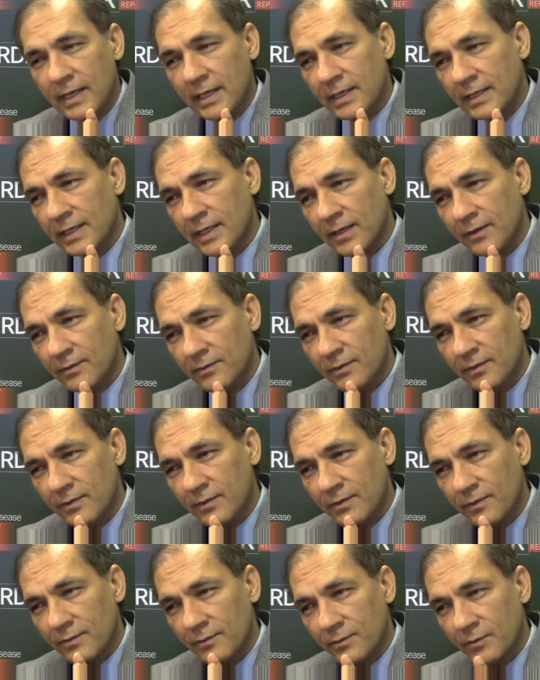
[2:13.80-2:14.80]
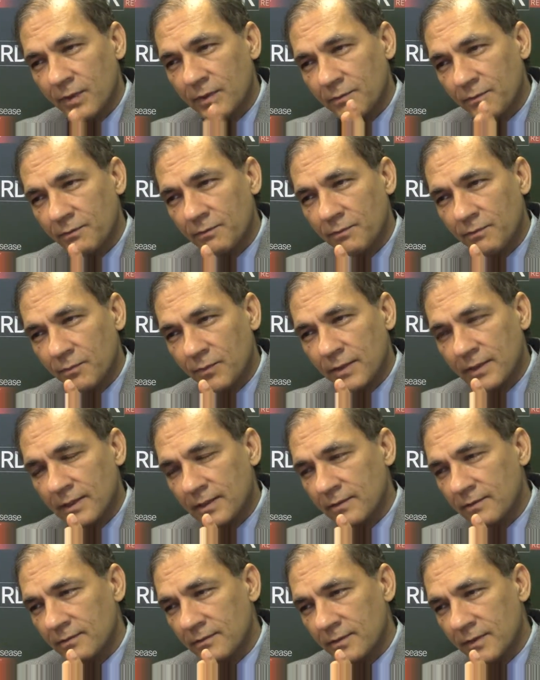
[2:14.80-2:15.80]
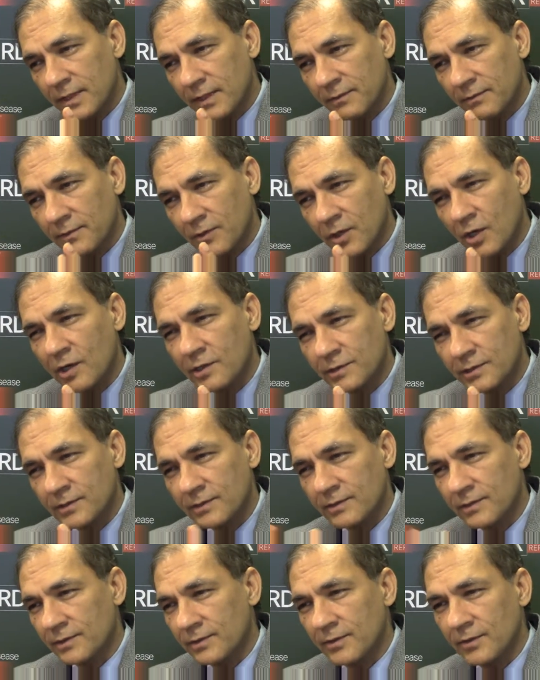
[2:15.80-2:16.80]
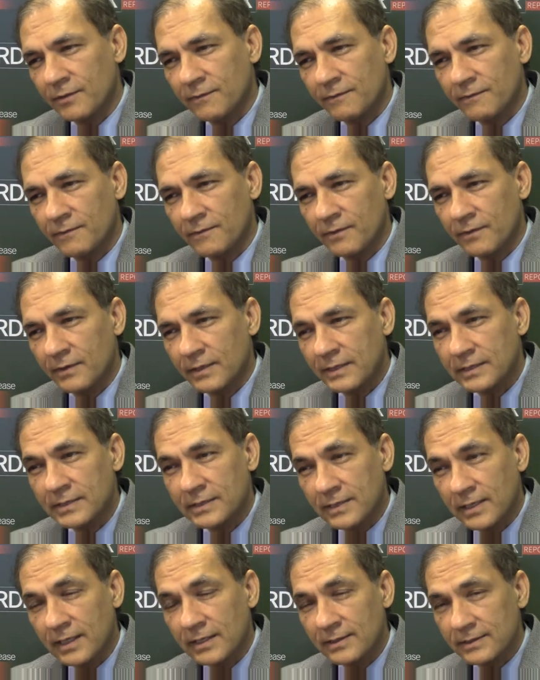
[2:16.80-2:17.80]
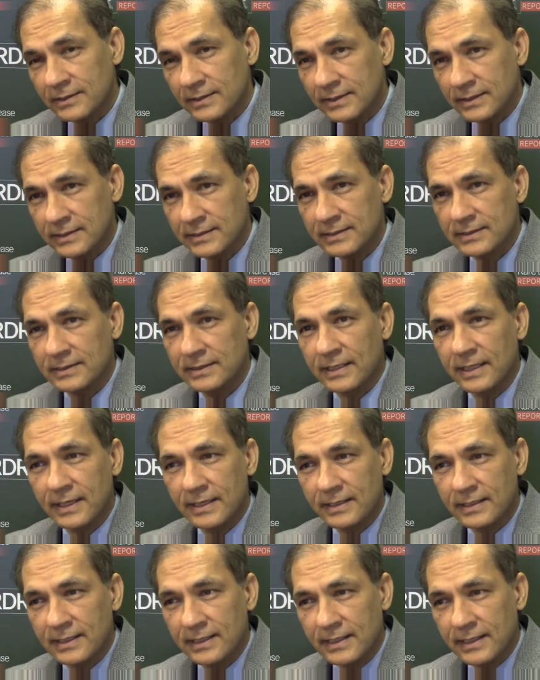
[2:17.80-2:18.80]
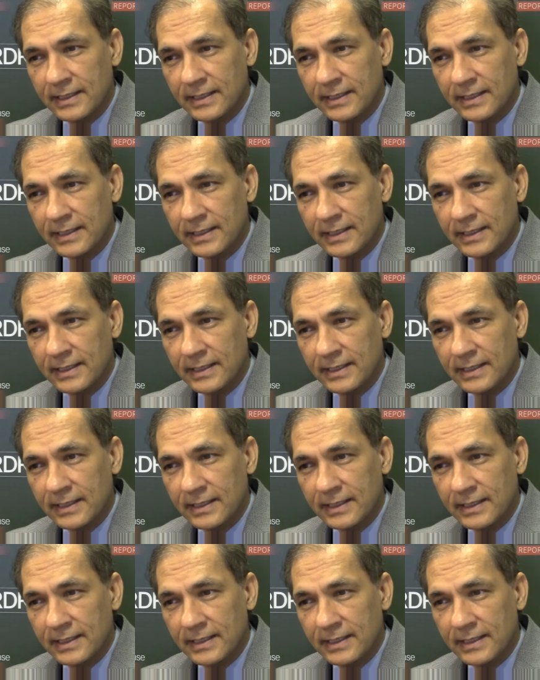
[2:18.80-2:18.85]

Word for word: Now, one cautionary note for histology is that